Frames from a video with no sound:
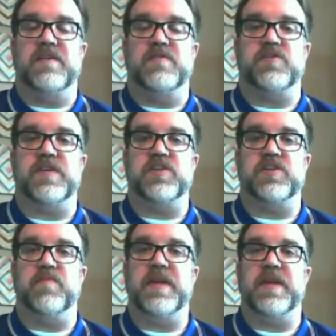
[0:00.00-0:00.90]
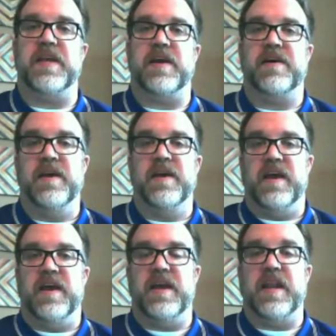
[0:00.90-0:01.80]
traditional media,
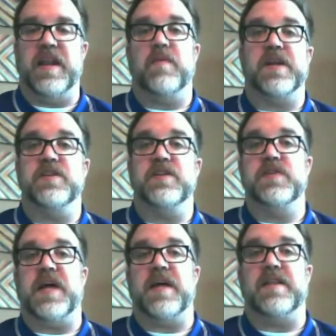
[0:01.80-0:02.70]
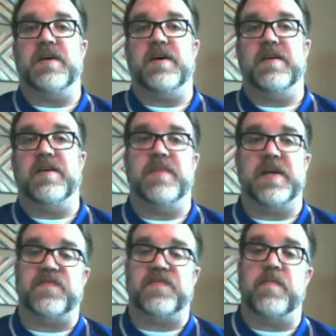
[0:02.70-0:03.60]
and how we can use that to the
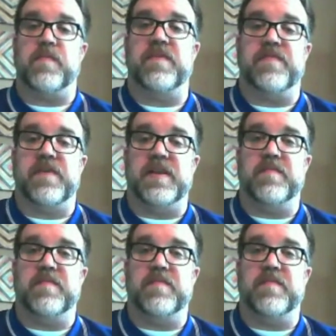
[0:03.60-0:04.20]
best of our benefit.